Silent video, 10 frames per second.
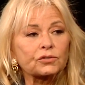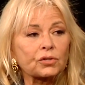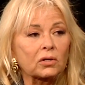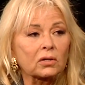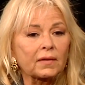
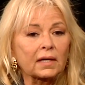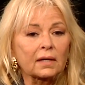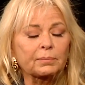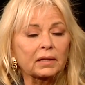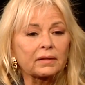control, they got
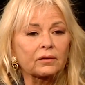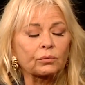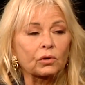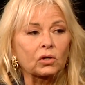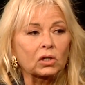to play their
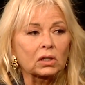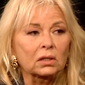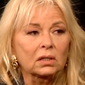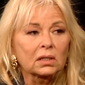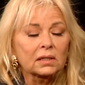role.
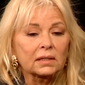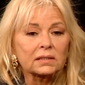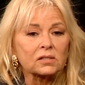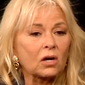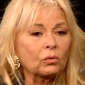
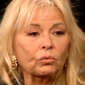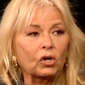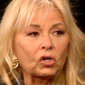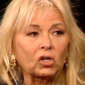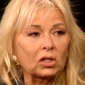It's all
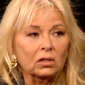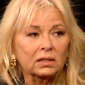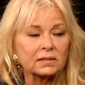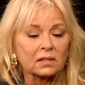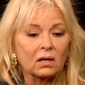role.
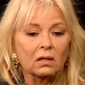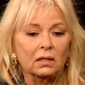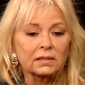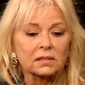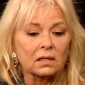It's yeah. all
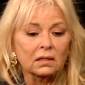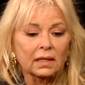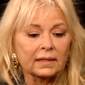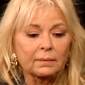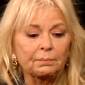it's all
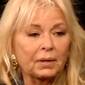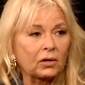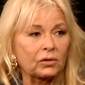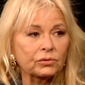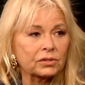like
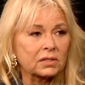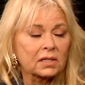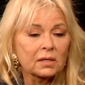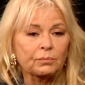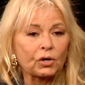imposed
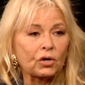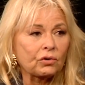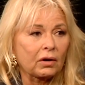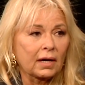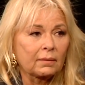
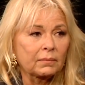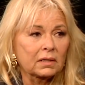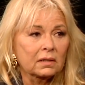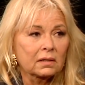program.